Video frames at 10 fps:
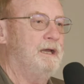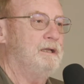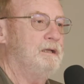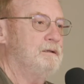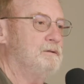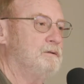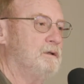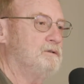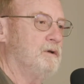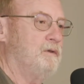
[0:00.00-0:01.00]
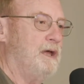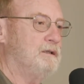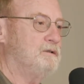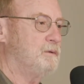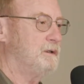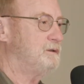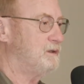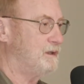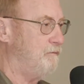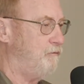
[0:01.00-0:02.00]
And so that is really
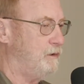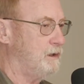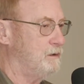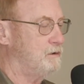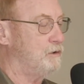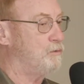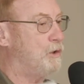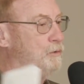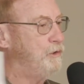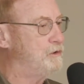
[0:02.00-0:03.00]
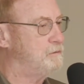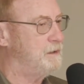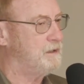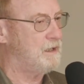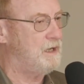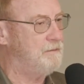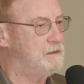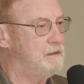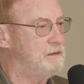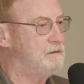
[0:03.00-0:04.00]
significant. The growth has been
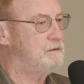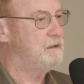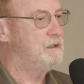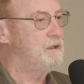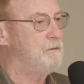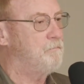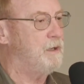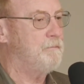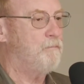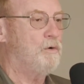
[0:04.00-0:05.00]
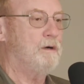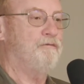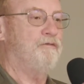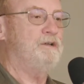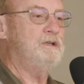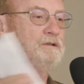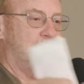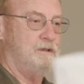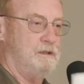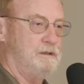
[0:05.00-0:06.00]
accommodated by more
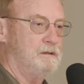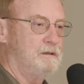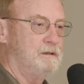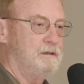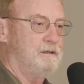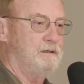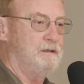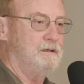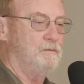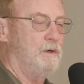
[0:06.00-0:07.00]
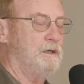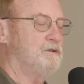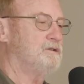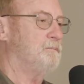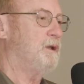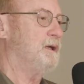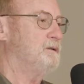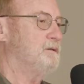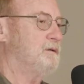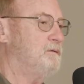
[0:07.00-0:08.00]
efficiency in water supply
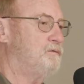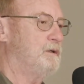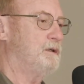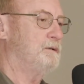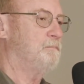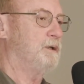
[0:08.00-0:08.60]
delivery.